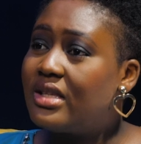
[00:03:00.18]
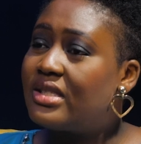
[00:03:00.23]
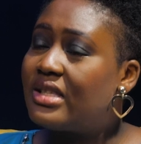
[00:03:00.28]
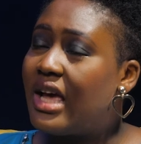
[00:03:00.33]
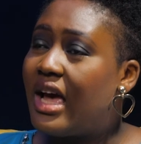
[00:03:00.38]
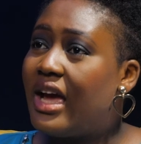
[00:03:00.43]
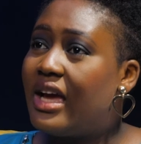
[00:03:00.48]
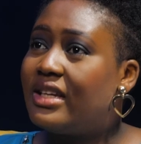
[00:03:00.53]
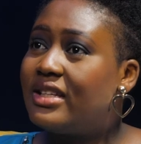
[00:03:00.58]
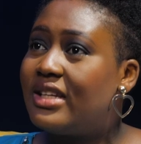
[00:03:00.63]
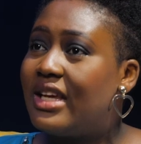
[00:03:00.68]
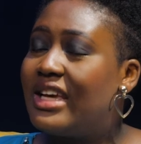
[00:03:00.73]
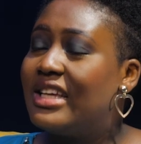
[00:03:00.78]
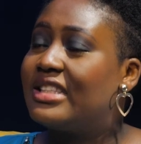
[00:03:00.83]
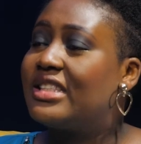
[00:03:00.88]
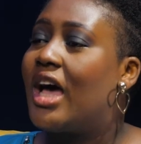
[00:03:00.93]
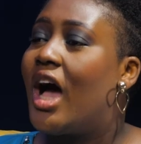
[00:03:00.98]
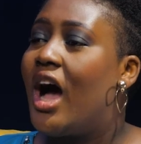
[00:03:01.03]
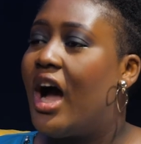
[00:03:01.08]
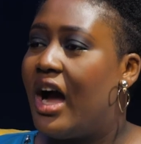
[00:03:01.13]
said
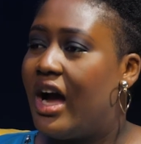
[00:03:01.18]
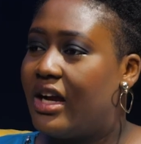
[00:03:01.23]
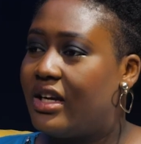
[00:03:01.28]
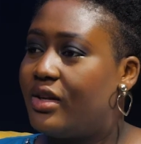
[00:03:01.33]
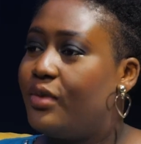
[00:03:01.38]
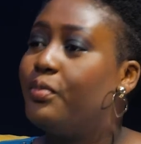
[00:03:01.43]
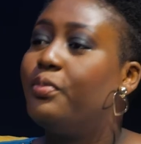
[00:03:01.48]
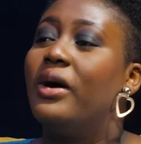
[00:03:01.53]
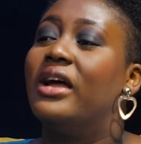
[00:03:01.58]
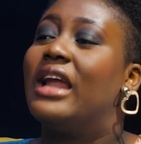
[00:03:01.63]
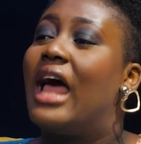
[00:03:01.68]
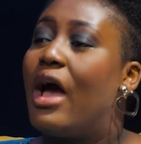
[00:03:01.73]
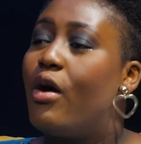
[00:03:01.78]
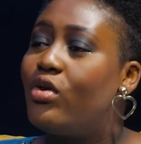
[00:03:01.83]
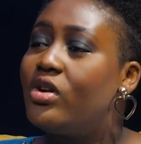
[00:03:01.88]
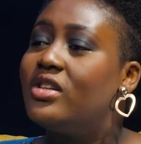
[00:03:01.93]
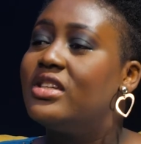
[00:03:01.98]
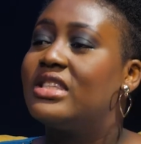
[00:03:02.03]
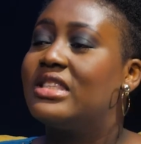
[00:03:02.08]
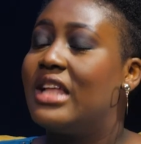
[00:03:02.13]
it's hard, but I
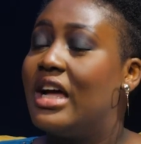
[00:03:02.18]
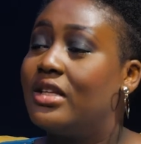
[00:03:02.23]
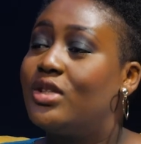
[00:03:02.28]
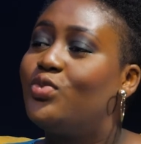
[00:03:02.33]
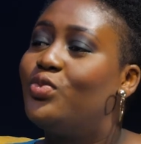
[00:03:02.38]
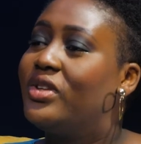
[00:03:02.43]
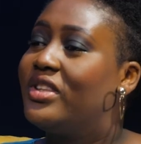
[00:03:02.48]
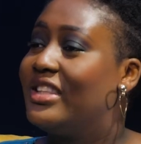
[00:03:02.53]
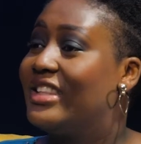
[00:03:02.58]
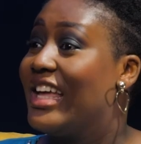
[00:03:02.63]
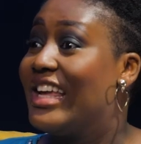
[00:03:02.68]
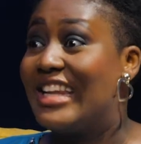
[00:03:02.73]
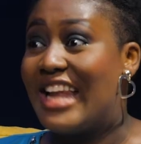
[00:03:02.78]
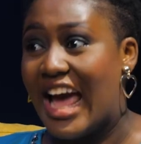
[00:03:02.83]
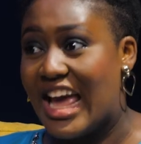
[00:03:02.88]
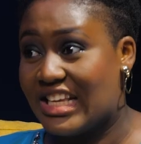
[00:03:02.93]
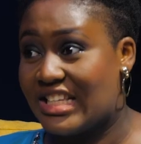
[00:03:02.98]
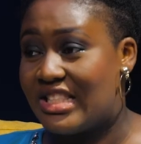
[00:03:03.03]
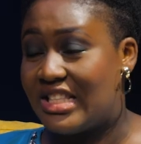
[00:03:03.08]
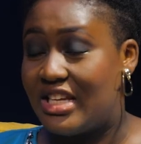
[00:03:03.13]
want to start with the
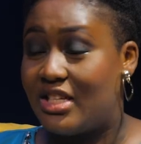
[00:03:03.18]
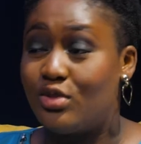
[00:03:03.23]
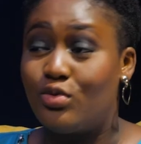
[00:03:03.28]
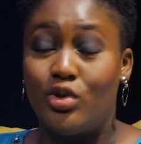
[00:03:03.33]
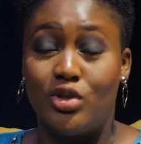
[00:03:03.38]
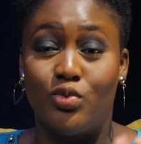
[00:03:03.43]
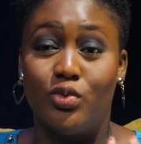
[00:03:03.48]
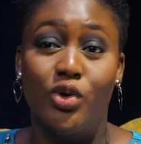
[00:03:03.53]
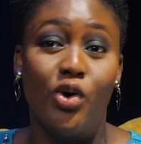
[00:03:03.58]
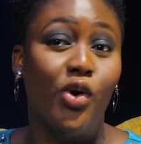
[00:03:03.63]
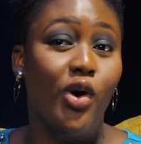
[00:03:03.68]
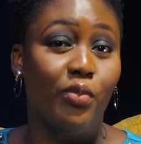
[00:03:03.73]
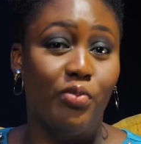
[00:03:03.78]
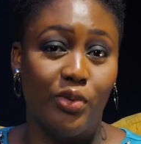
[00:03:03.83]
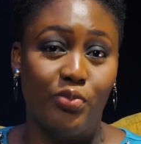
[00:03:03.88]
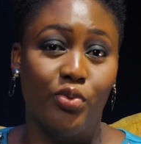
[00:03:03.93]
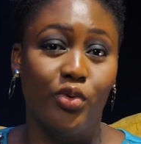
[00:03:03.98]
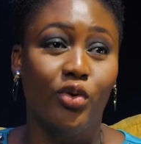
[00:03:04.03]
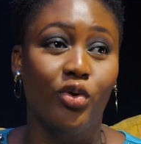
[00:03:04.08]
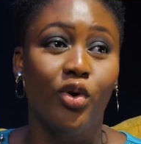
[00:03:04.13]
nice things because we don't want
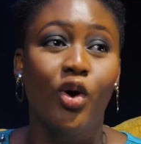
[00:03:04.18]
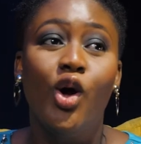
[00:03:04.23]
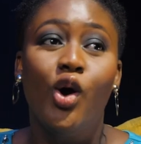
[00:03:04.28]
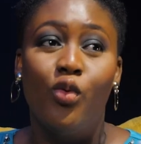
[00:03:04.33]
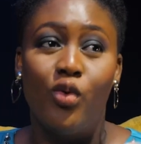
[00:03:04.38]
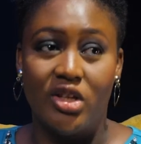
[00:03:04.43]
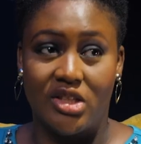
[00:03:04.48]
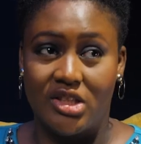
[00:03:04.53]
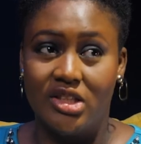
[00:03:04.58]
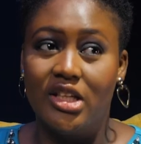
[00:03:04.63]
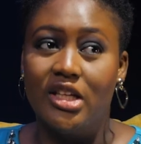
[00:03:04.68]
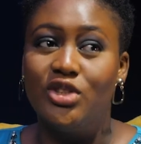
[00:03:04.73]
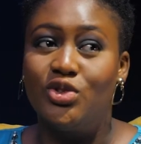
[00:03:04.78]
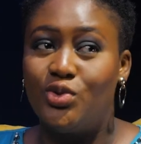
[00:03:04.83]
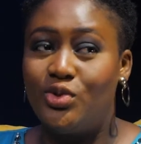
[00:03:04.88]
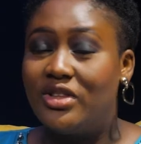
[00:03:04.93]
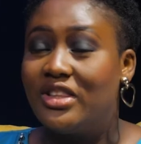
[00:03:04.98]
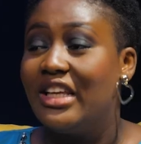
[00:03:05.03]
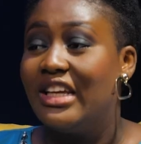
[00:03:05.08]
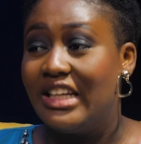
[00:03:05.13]
people watching the
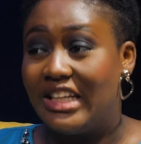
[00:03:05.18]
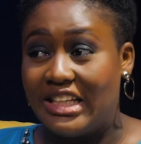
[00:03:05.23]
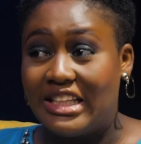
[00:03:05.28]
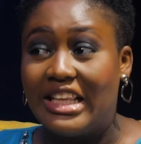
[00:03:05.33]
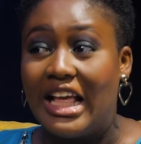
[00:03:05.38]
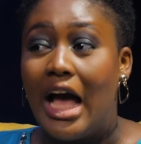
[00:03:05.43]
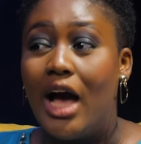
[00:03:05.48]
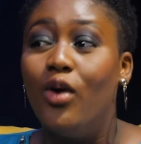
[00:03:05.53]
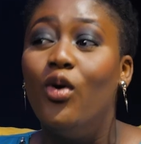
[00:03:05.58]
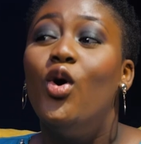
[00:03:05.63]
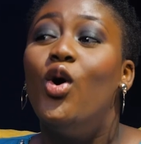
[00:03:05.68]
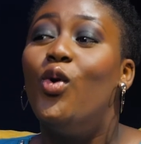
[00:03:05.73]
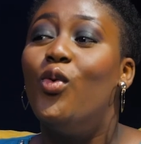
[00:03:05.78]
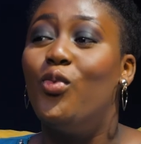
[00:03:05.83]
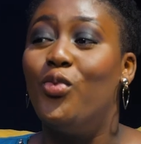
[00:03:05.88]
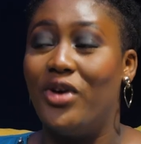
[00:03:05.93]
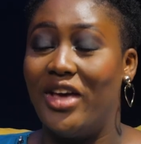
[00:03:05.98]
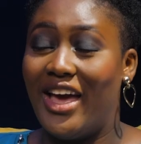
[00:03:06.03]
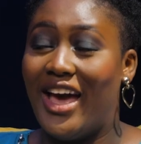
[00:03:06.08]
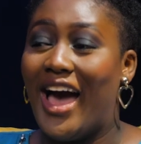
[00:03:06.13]
show thinking that
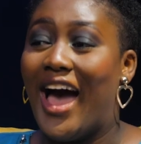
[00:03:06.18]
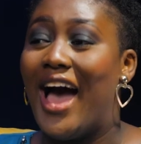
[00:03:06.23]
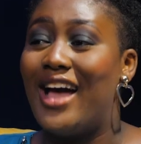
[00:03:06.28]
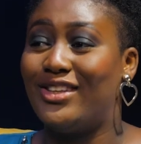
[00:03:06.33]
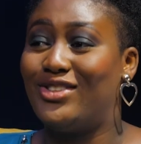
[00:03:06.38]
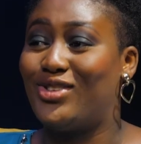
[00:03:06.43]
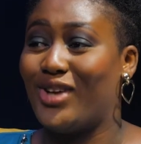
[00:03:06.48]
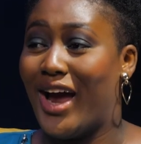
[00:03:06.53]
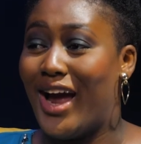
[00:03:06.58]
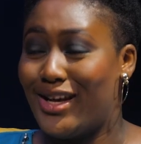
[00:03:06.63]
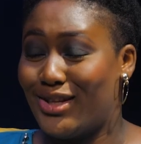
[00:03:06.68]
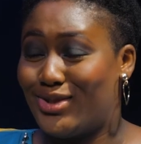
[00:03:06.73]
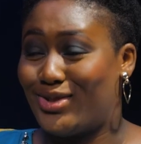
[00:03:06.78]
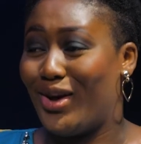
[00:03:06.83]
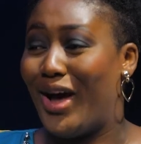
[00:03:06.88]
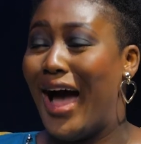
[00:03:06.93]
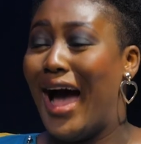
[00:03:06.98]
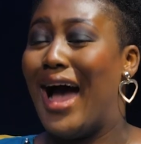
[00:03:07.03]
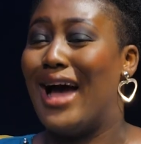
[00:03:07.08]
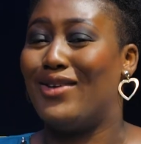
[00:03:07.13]
we are trying
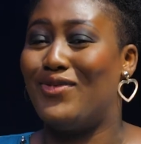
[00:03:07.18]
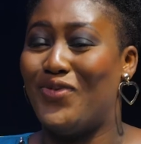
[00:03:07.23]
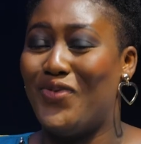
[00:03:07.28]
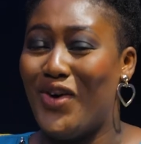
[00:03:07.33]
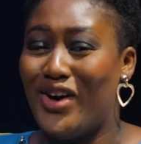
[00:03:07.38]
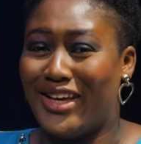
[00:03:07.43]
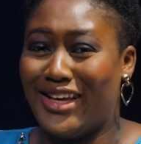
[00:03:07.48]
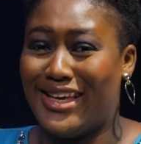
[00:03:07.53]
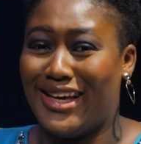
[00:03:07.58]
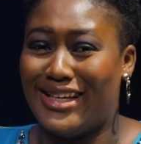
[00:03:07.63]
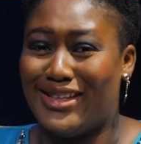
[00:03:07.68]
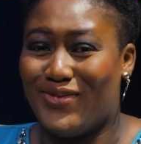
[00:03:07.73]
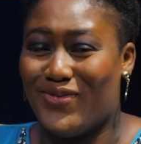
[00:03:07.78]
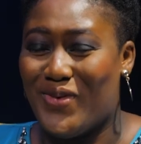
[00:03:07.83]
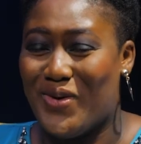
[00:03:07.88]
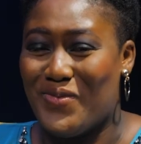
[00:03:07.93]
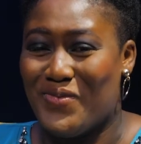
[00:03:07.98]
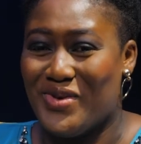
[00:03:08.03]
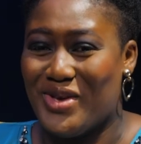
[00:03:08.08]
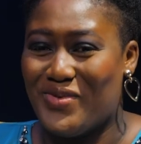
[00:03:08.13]
to advocate
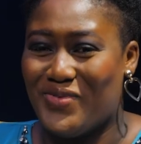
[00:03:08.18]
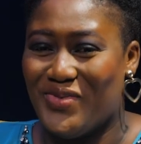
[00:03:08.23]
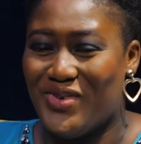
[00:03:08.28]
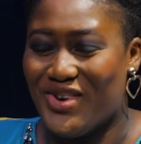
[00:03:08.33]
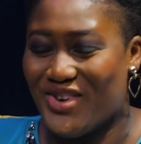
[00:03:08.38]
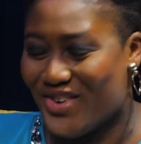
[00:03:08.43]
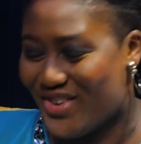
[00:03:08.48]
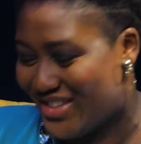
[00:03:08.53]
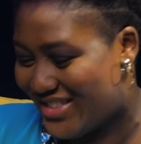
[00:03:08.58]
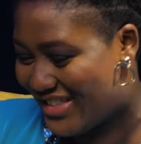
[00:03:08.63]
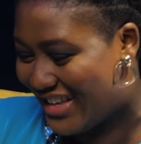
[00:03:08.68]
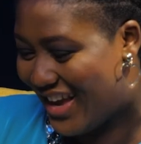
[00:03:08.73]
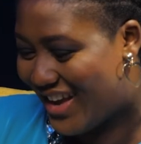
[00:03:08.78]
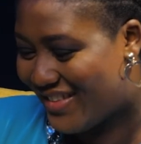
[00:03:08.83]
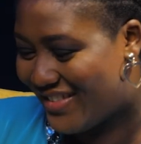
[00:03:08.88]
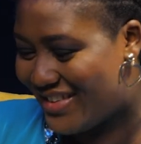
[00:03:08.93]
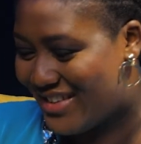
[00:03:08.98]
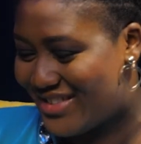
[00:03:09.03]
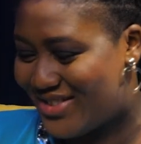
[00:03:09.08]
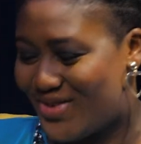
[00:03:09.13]
for people not to
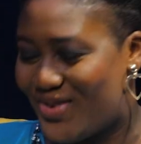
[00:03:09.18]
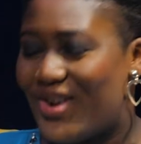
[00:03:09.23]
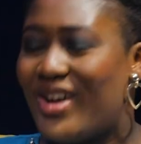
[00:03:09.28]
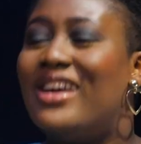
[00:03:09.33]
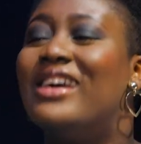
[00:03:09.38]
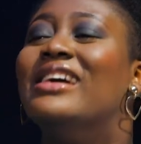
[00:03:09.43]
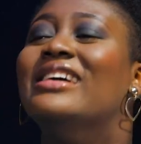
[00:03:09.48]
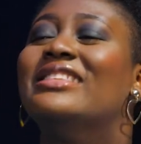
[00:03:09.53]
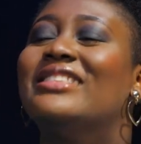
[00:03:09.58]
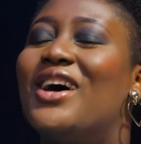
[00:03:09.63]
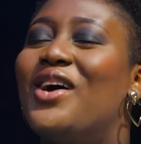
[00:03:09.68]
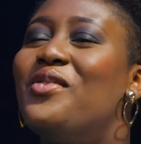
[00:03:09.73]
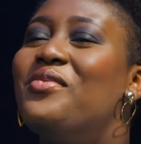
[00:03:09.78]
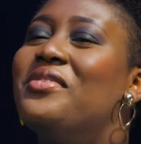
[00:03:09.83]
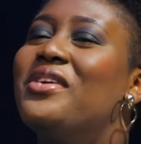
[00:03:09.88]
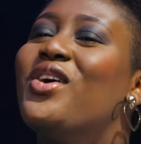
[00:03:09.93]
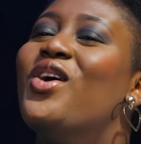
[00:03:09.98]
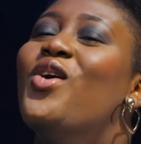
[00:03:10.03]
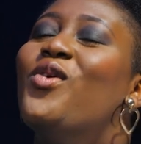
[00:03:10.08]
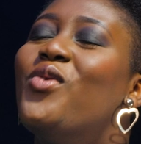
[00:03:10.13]
have kids. So tell
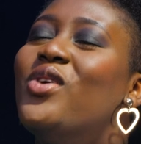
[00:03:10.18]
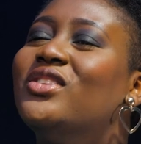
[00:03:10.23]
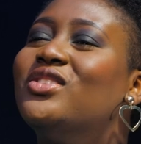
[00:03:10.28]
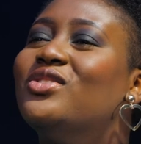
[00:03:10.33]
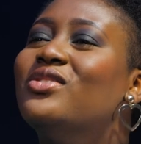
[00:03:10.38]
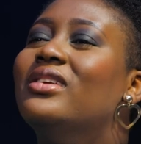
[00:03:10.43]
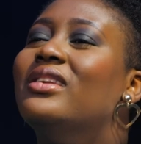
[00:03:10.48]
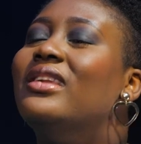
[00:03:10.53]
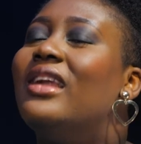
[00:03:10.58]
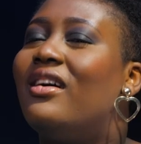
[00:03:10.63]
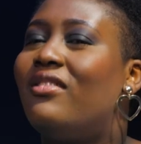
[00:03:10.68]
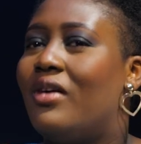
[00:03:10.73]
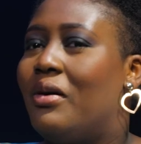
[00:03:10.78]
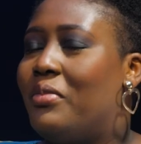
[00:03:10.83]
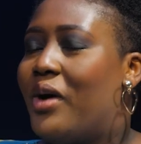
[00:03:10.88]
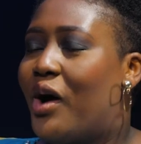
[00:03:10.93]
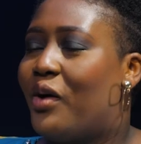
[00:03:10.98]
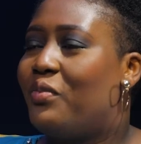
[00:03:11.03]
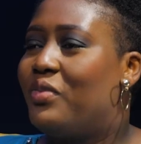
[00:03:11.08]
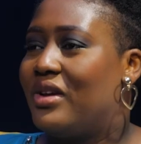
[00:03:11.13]
me, what do you love
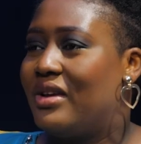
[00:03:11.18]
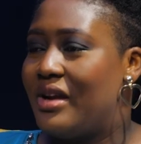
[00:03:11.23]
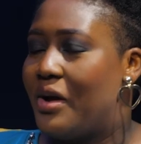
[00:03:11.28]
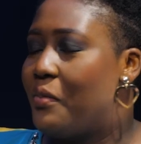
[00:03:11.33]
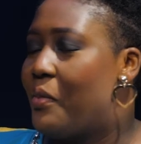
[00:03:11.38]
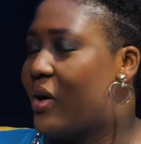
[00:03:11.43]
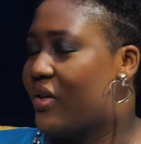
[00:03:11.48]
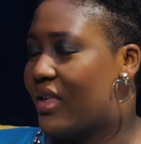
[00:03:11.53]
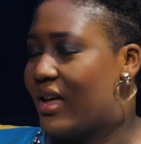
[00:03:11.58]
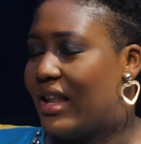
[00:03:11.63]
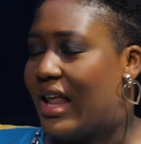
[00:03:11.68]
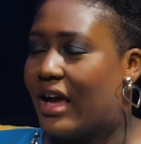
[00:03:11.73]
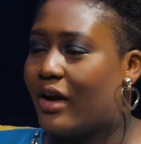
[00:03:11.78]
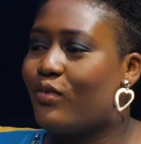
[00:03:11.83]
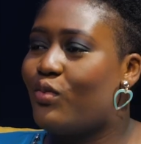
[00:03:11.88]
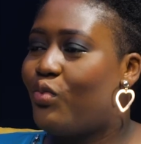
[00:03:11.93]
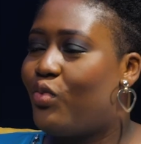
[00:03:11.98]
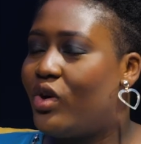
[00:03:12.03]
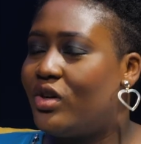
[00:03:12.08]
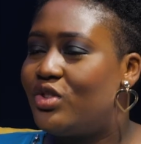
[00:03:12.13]
about being a mother? Like,
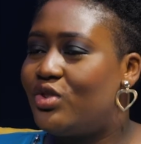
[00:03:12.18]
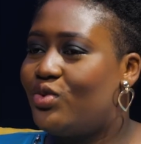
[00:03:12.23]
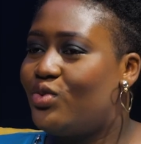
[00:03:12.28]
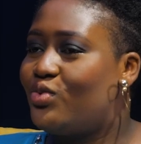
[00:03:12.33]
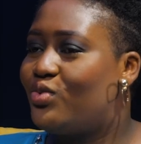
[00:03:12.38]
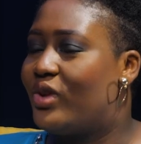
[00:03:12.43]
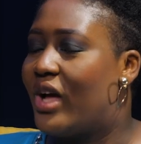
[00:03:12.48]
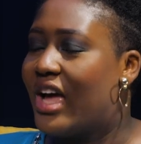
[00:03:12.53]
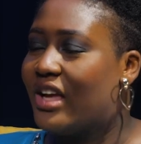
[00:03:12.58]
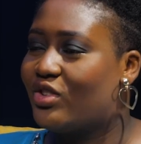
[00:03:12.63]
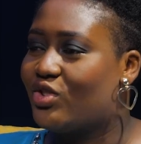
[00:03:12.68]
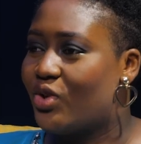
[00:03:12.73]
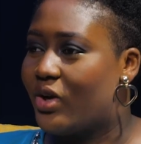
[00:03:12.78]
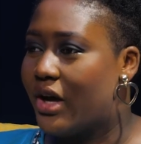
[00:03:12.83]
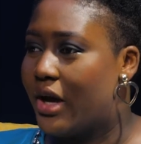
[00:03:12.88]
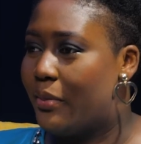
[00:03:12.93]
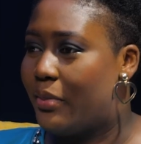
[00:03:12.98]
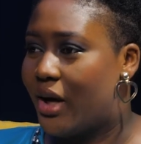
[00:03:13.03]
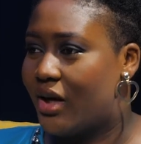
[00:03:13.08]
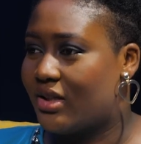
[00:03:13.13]
what do you
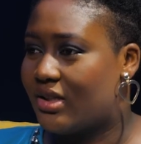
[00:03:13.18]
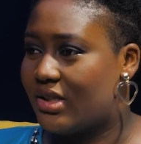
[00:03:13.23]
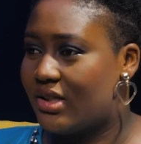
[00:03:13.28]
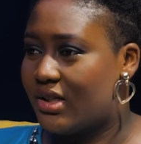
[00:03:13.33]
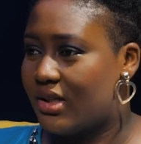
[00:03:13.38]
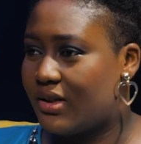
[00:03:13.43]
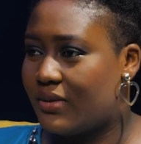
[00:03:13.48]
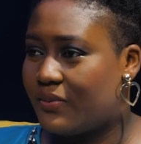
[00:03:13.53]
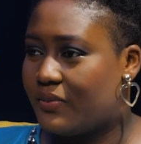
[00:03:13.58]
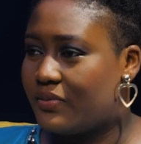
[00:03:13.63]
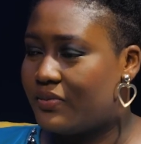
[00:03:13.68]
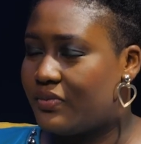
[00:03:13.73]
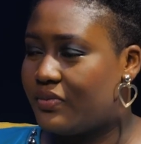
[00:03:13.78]
enjoy about it?